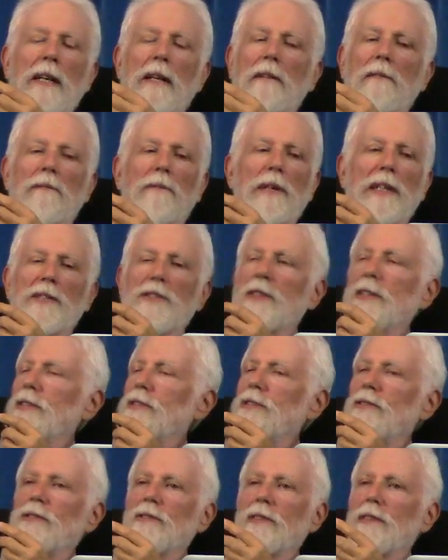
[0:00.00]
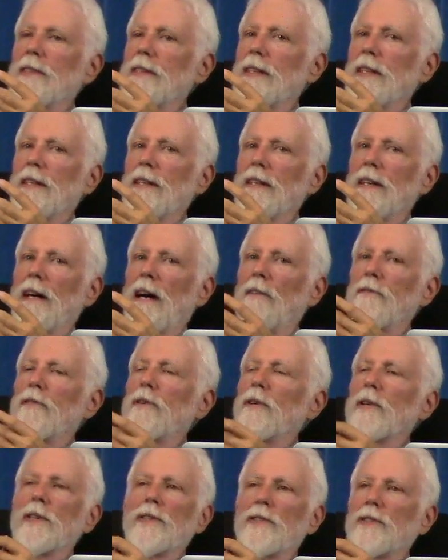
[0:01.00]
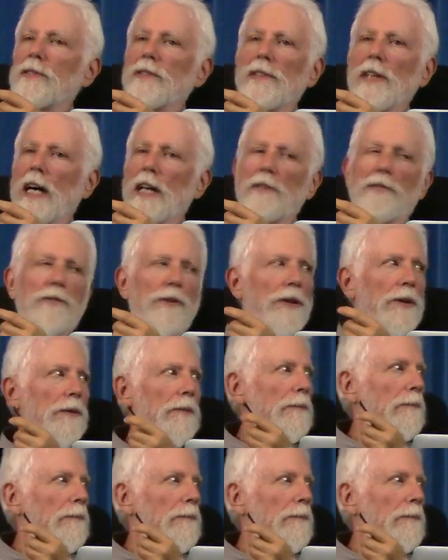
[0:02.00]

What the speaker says: which is, of course, not true.